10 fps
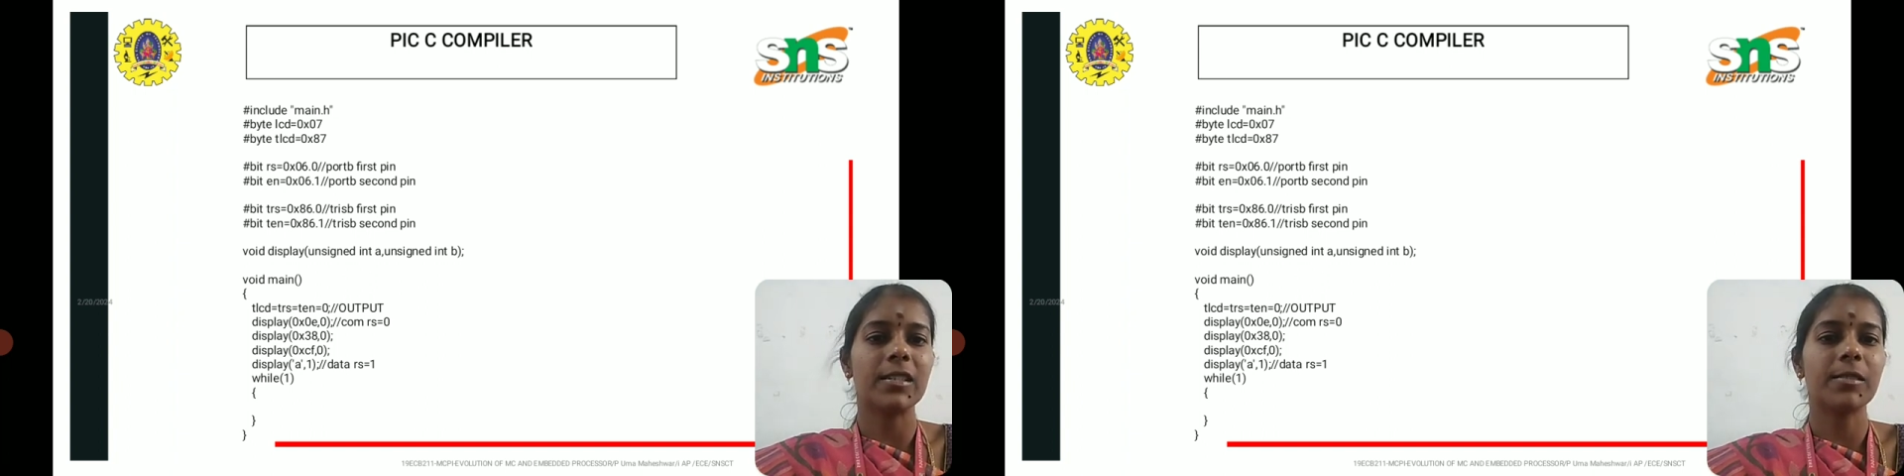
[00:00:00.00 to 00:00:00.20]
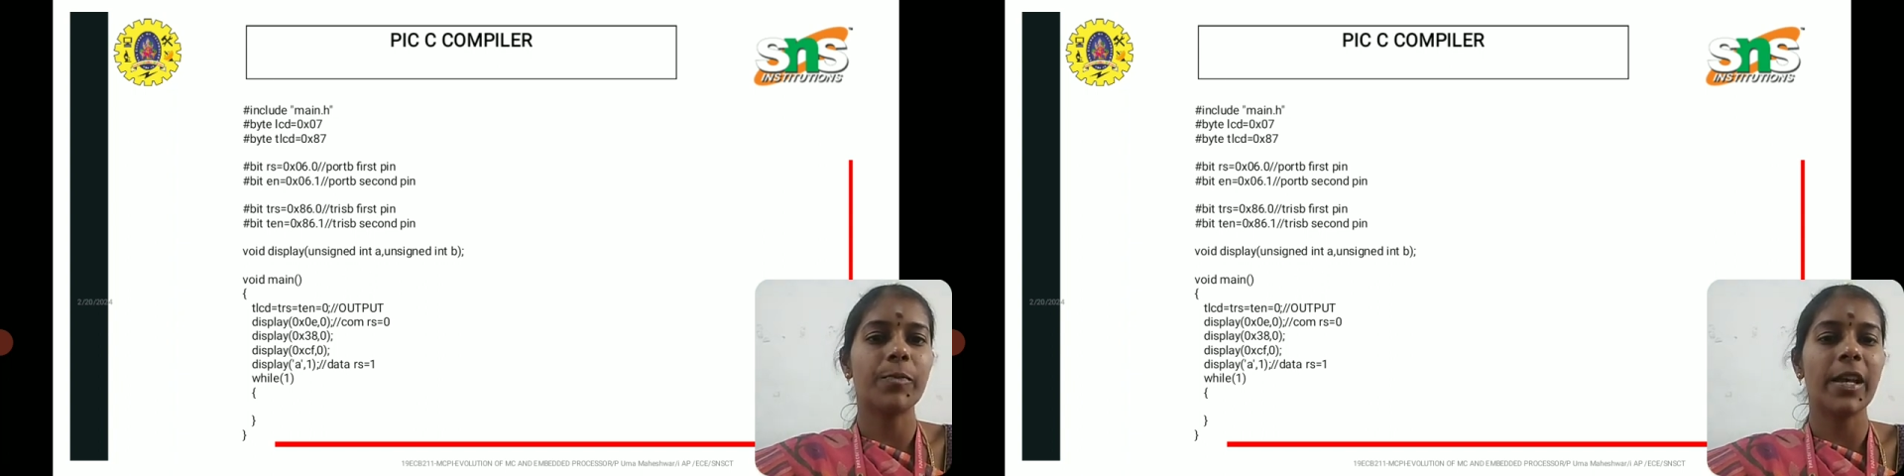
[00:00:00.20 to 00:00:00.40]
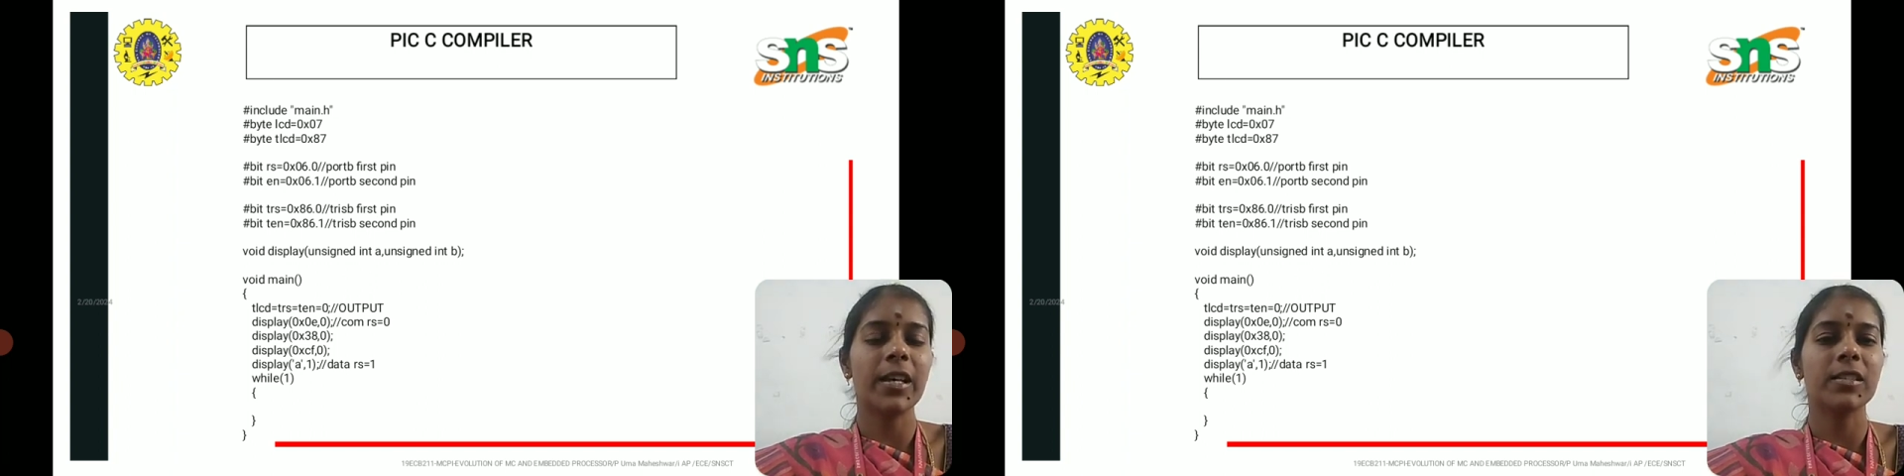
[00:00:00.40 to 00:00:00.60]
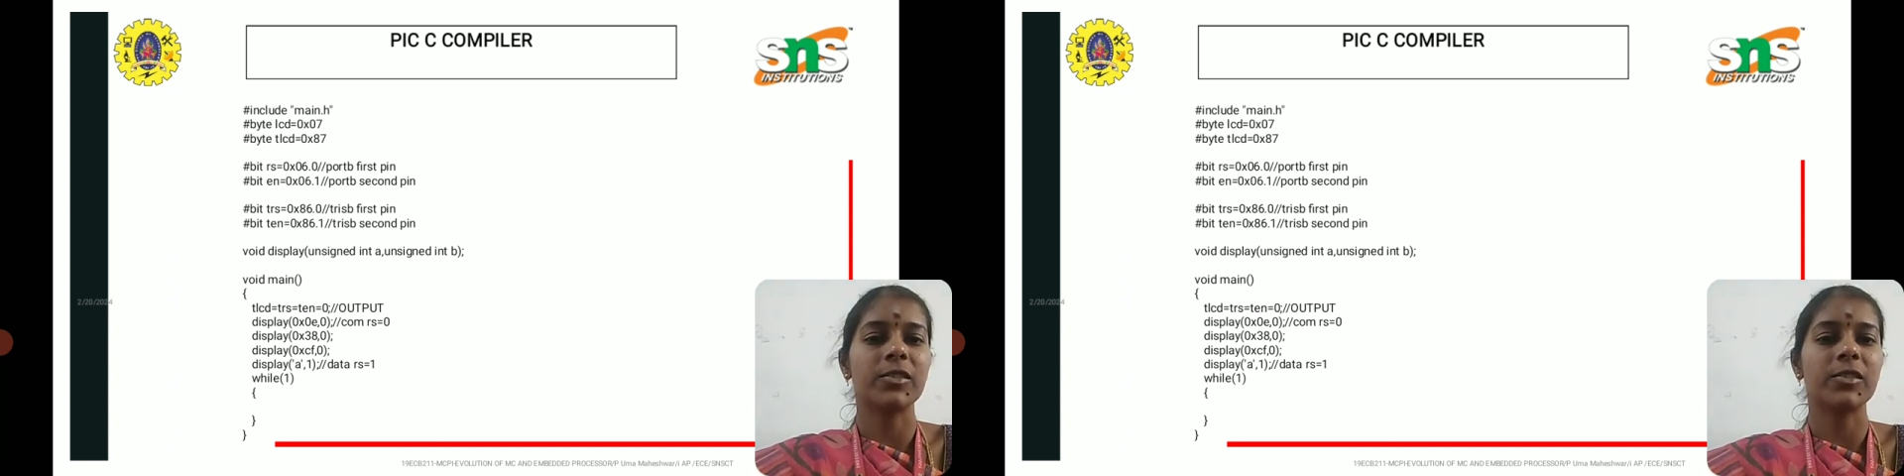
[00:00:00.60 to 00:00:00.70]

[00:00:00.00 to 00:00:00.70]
displaying